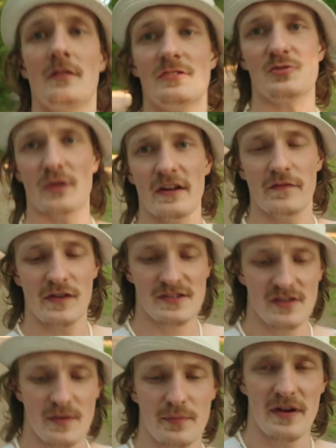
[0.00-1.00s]
So when I first
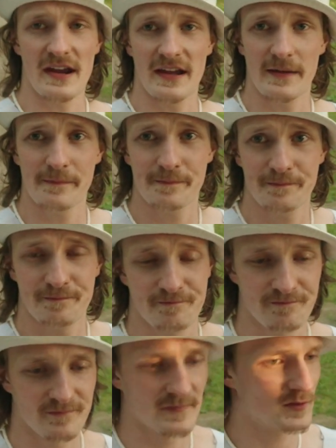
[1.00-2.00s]
started breaking,
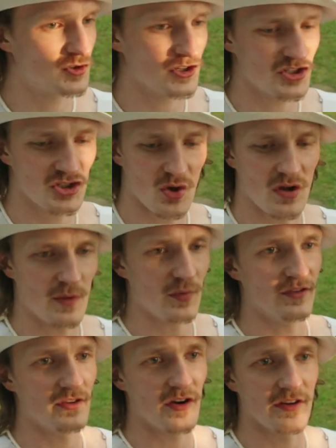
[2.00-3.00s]
just showing up
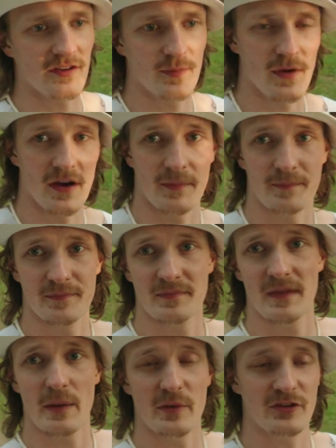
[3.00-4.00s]
was the hardest part.
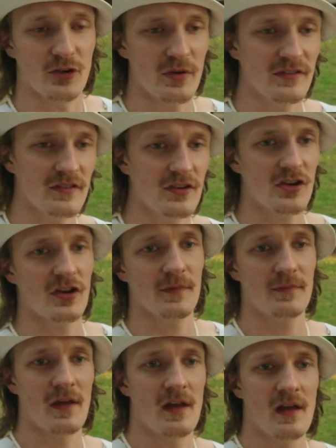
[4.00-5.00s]
I was so insecure.
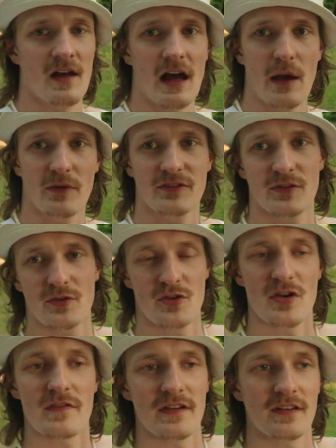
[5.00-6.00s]
I was so
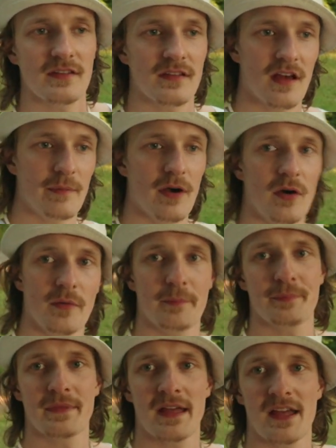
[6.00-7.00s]
nervous about
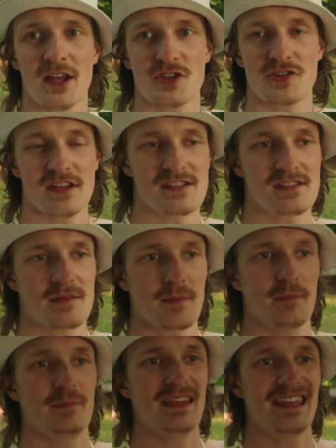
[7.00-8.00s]
just
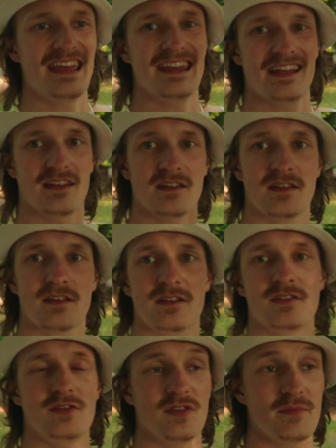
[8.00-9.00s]
beginning
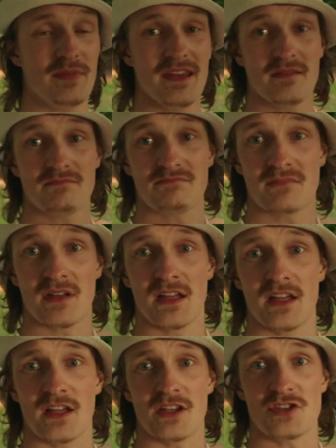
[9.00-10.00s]
to compete,
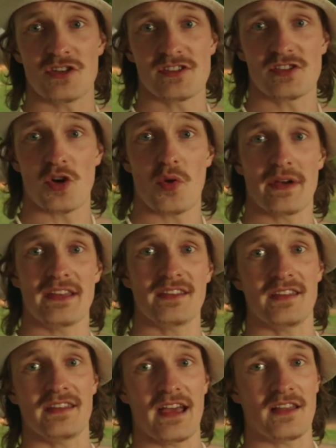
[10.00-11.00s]
just going into
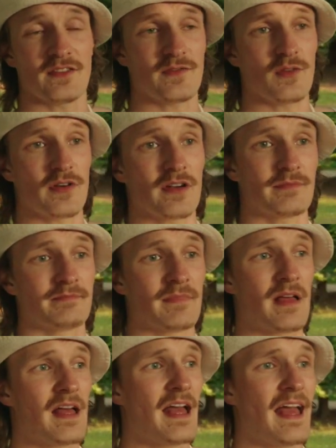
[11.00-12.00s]
the dance floor
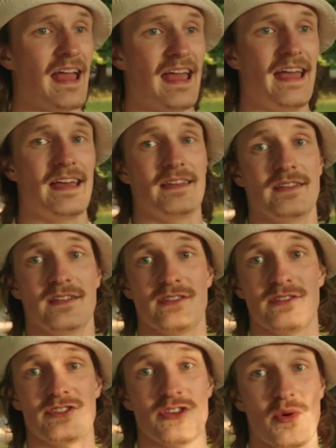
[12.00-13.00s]
and
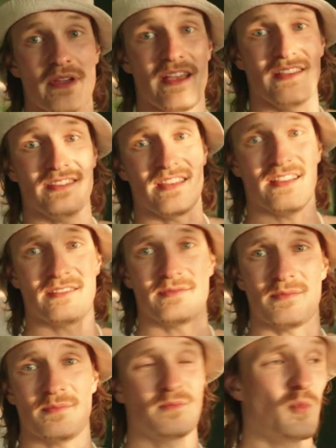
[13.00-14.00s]
showcasing
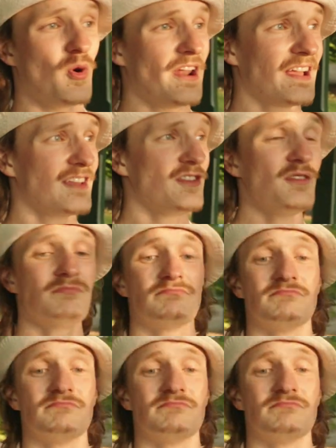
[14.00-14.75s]
what I can do,